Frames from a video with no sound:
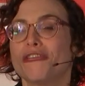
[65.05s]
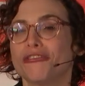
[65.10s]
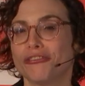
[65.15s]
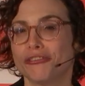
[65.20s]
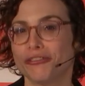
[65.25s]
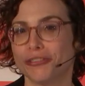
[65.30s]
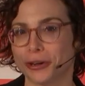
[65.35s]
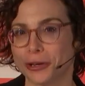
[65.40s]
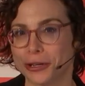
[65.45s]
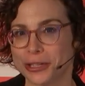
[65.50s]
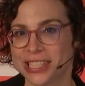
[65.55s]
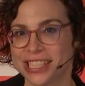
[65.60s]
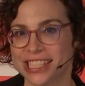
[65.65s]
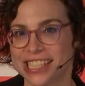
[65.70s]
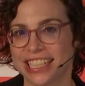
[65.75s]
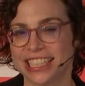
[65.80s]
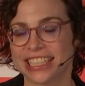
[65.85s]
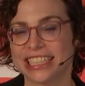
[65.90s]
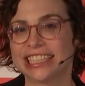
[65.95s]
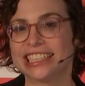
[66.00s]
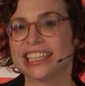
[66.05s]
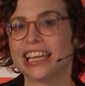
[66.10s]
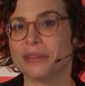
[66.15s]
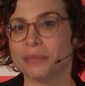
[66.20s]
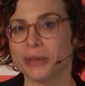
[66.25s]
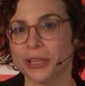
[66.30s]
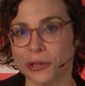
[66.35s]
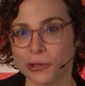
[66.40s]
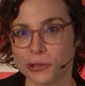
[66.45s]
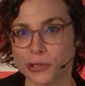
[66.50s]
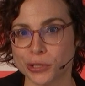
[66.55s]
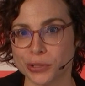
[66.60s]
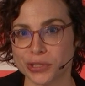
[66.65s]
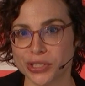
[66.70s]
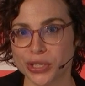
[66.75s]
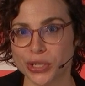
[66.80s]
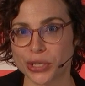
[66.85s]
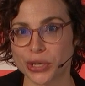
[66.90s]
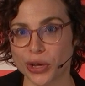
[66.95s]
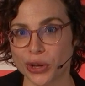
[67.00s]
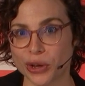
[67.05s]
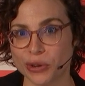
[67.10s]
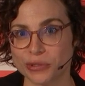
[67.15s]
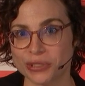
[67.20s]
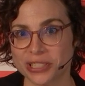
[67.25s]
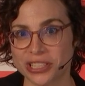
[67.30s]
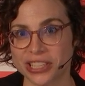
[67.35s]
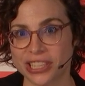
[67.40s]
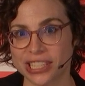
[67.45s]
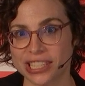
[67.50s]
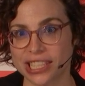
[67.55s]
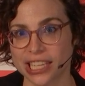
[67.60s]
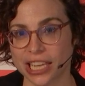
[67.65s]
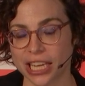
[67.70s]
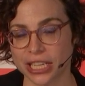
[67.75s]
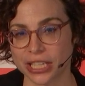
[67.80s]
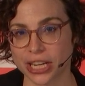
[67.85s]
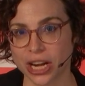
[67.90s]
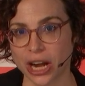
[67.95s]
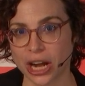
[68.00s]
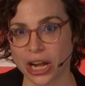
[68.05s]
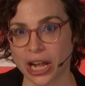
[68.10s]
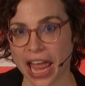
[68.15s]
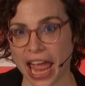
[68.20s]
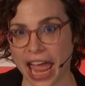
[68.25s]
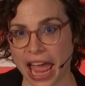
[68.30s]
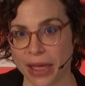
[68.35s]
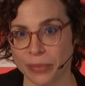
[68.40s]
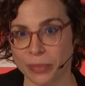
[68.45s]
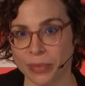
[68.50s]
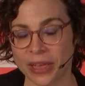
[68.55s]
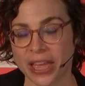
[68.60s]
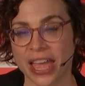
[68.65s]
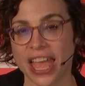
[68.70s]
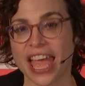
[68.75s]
first, let me urge you to go to the slide card app